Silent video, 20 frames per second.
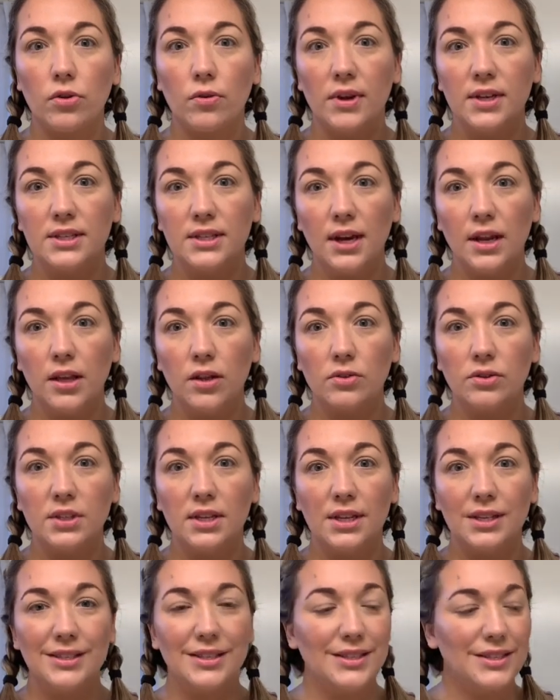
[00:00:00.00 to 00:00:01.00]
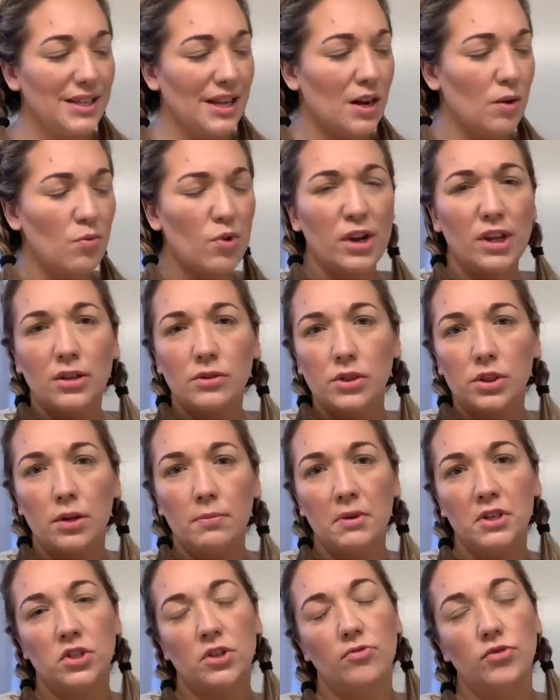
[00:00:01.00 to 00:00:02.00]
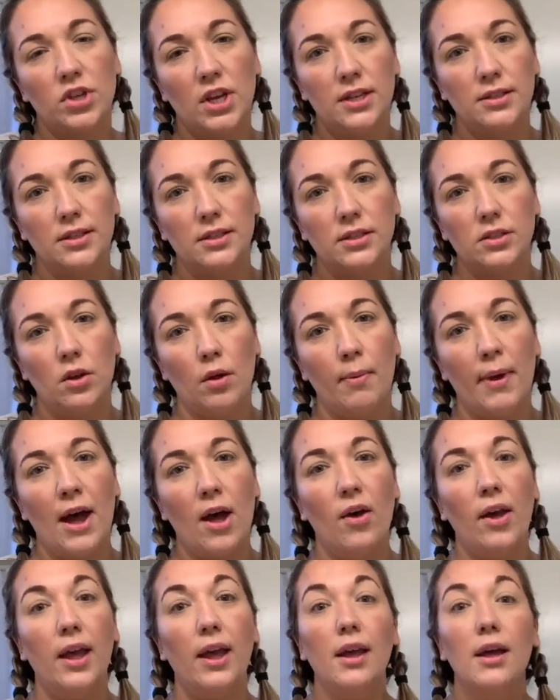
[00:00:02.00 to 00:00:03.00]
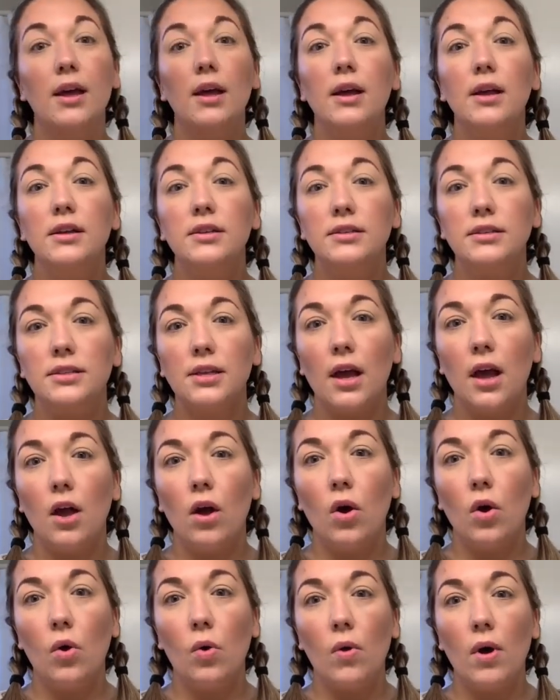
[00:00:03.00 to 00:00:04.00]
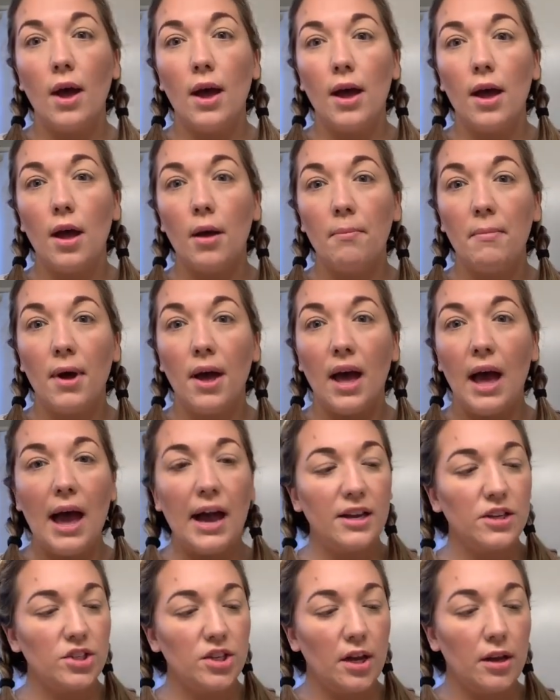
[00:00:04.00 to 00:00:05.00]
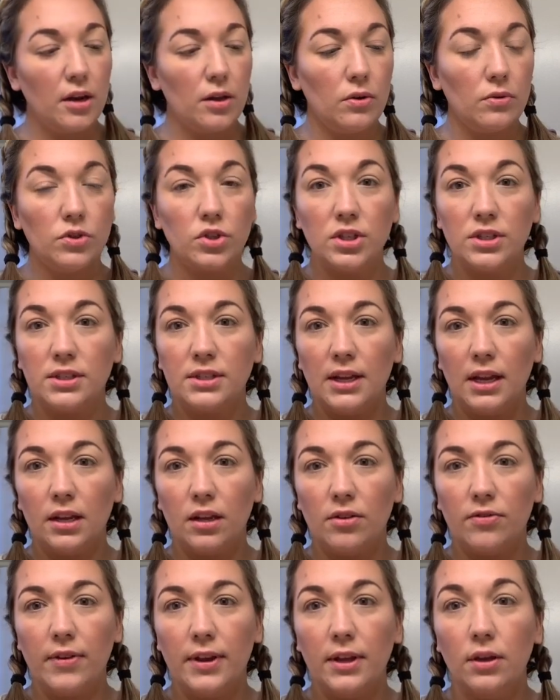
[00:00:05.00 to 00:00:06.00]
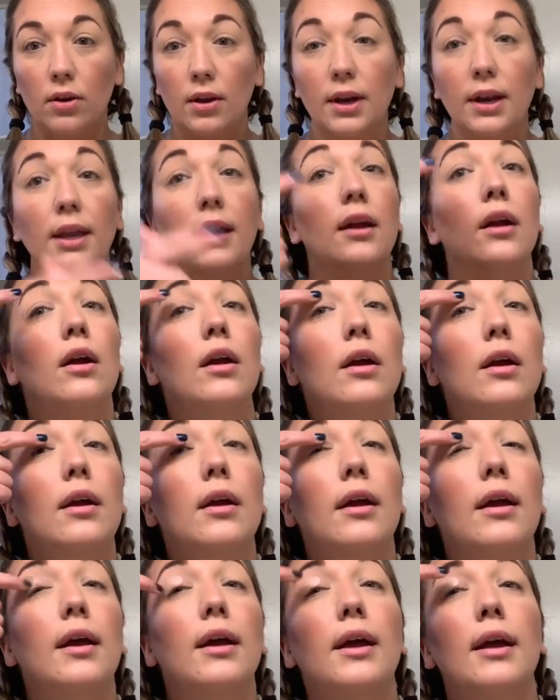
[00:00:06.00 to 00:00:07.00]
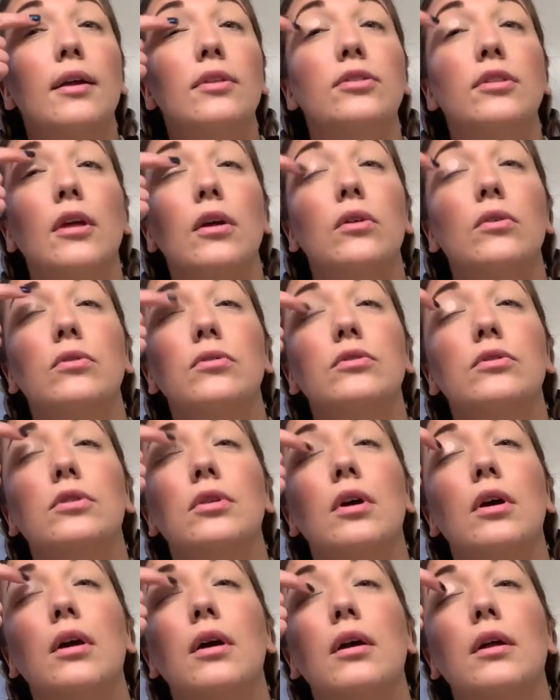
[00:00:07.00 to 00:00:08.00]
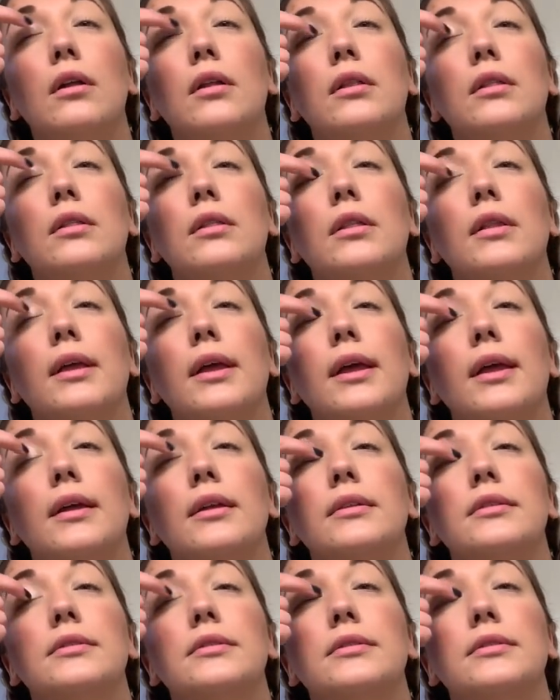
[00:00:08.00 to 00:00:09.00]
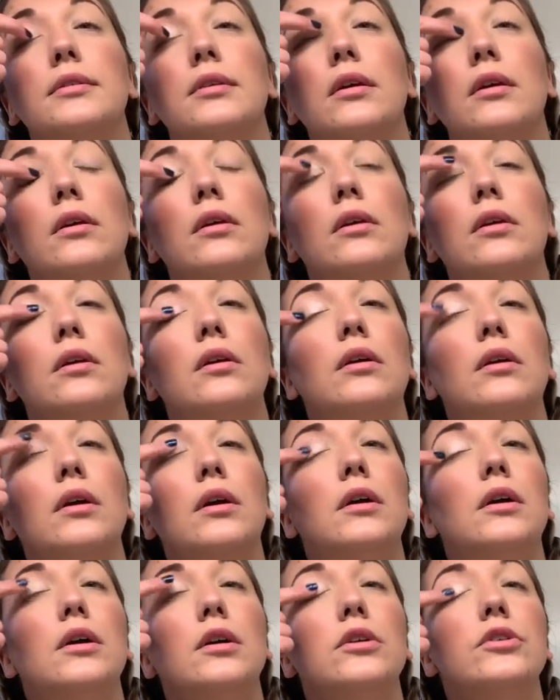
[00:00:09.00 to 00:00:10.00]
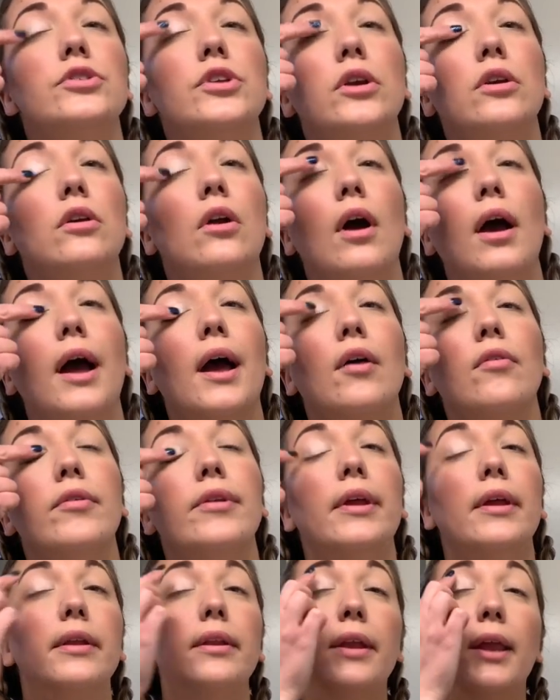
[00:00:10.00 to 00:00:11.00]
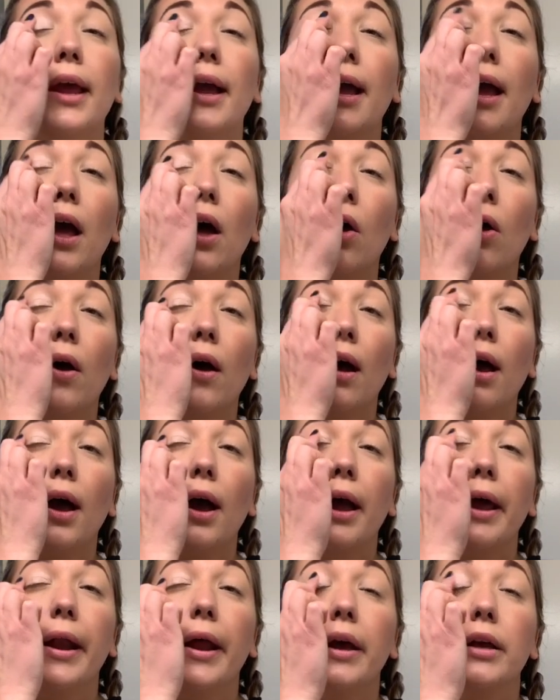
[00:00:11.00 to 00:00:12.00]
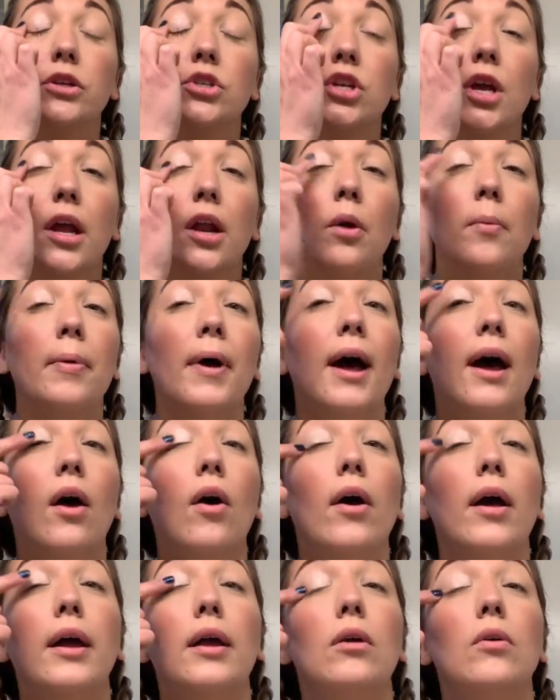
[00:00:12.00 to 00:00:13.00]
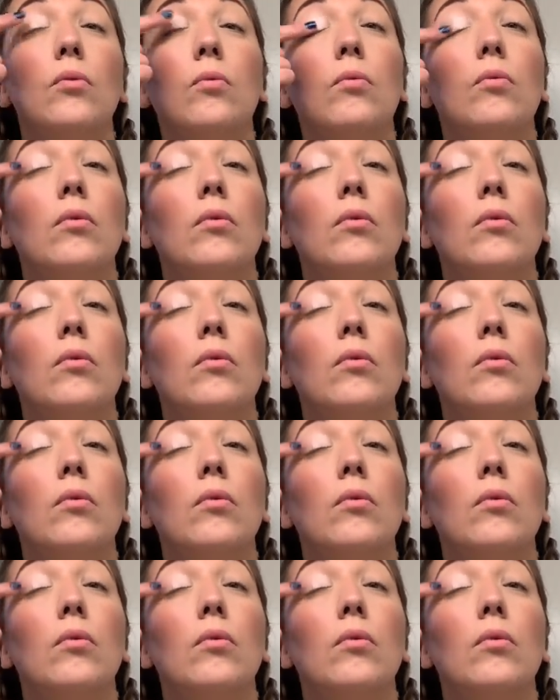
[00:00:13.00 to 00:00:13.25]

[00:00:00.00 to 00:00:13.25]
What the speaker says: The reason I use this is I didn't want to use too much of Chesley's new palette. So, eyeshadow, just take your finger in here, hit those lids so you're not having to dig out an eyeshadow palette,